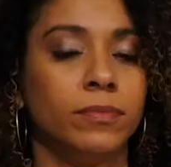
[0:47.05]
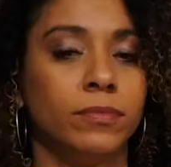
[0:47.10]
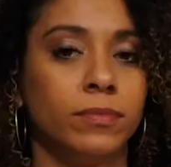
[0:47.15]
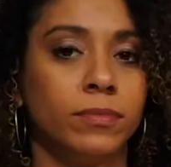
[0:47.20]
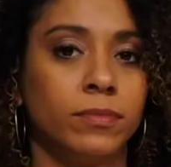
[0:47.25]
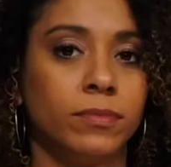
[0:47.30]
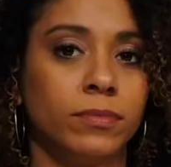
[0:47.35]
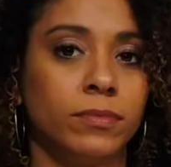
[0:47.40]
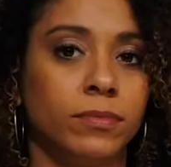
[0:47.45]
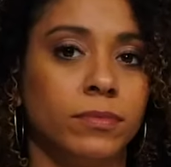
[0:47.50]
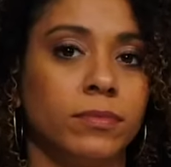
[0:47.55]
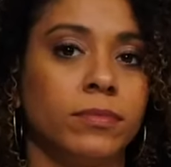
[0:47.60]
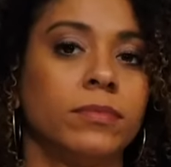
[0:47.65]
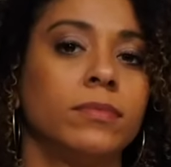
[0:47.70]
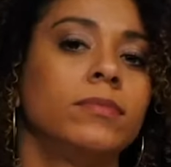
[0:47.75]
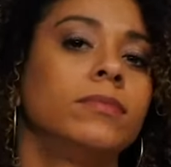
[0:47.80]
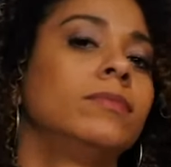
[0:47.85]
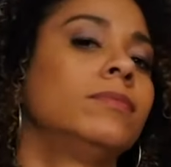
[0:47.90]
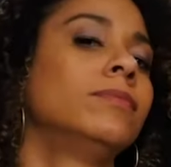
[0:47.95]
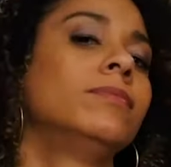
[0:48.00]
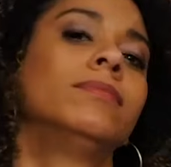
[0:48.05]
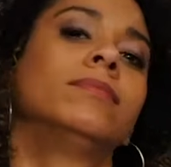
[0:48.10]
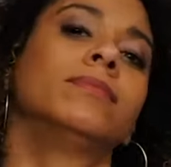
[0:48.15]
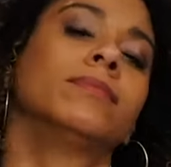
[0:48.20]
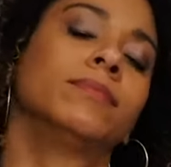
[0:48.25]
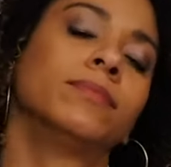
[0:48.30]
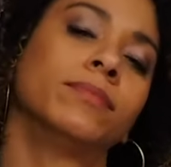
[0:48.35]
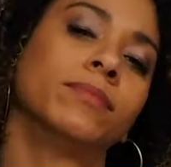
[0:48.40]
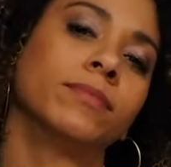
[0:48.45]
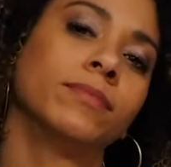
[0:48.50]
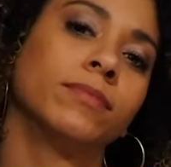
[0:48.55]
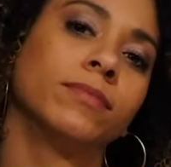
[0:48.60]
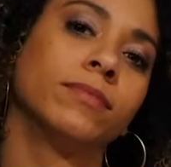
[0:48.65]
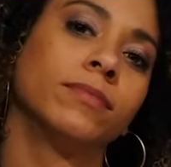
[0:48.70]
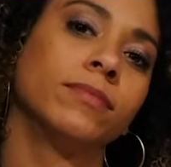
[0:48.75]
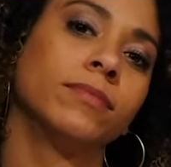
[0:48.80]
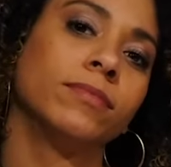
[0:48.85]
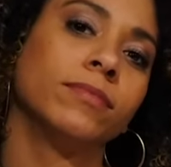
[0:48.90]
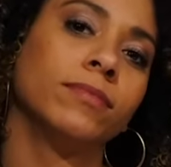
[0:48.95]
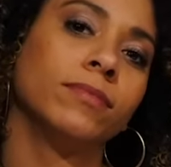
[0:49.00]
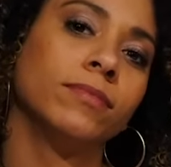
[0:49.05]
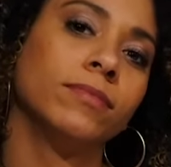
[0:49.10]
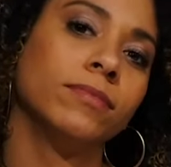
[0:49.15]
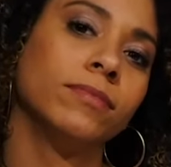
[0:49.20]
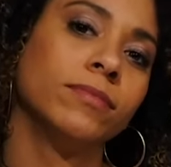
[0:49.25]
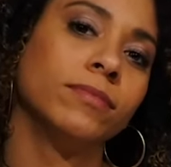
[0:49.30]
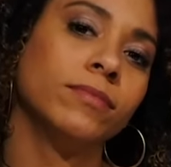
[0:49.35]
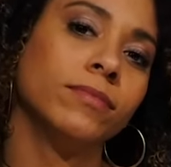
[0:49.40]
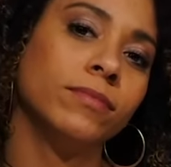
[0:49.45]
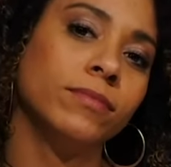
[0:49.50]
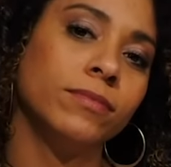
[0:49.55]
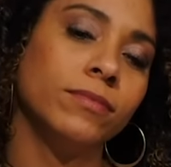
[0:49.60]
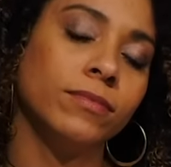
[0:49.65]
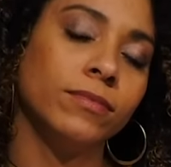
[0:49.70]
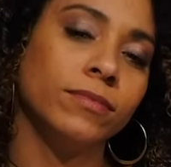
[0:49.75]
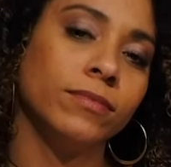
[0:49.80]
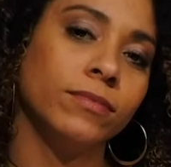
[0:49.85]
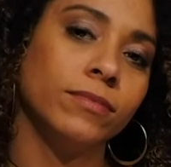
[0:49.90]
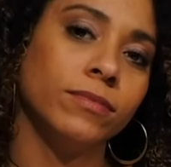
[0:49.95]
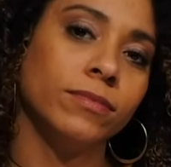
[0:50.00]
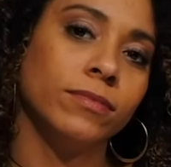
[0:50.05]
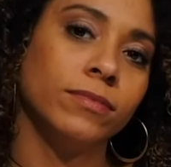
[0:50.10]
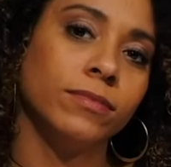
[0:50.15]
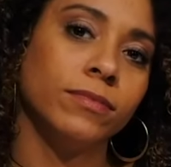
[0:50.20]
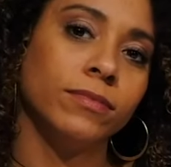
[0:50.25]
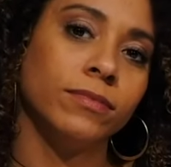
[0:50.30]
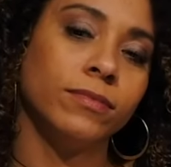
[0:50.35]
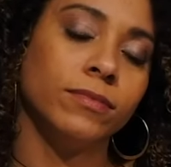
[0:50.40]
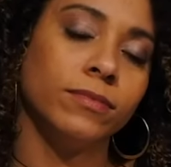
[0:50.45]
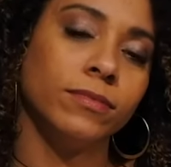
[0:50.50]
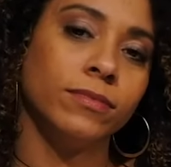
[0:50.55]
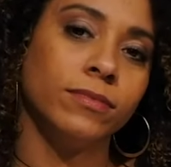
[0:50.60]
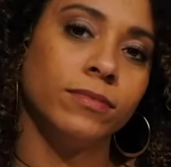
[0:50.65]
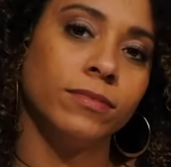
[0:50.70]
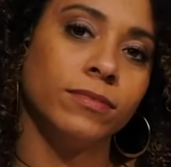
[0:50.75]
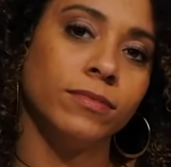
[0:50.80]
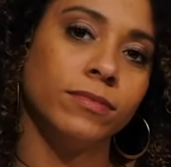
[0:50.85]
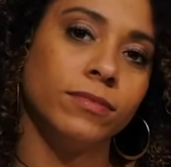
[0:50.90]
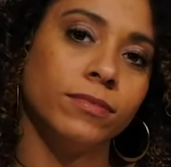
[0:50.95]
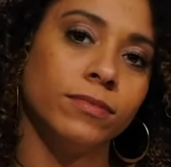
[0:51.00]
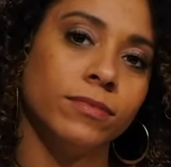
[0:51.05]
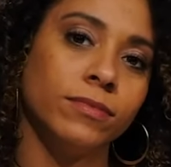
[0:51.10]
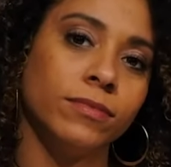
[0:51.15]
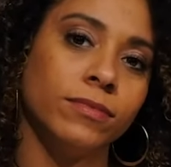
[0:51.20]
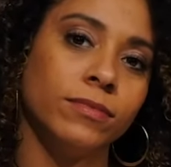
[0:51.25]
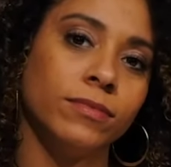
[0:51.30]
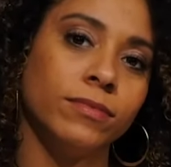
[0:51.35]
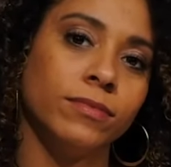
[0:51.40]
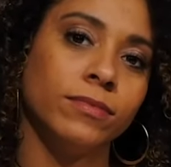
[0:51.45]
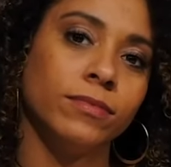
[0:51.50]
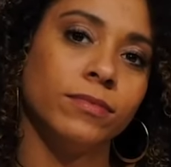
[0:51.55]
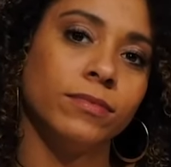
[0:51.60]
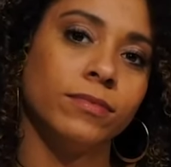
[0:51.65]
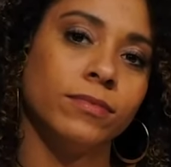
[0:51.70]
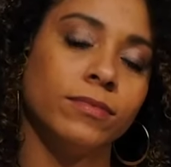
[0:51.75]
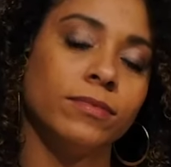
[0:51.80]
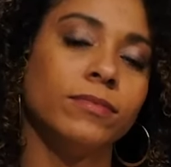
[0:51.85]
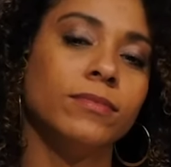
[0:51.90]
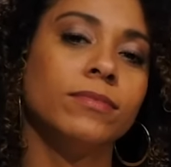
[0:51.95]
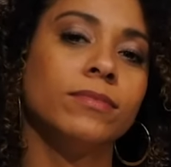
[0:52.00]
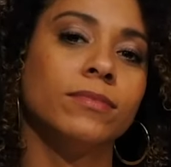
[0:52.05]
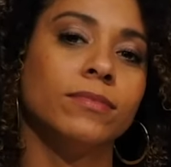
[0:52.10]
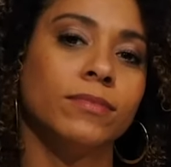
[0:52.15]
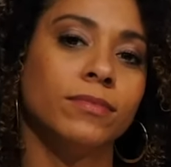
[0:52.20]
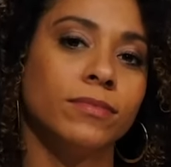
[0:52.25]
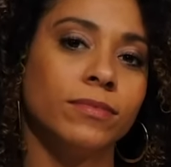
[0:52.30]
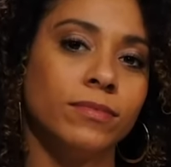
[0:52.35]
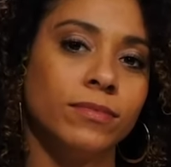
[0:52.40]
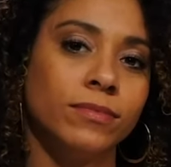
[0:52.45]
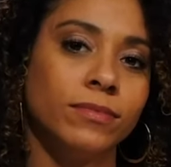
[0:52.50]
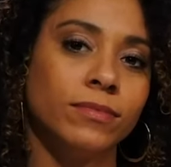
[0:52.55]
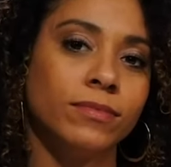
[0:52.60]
This person isn't speaking.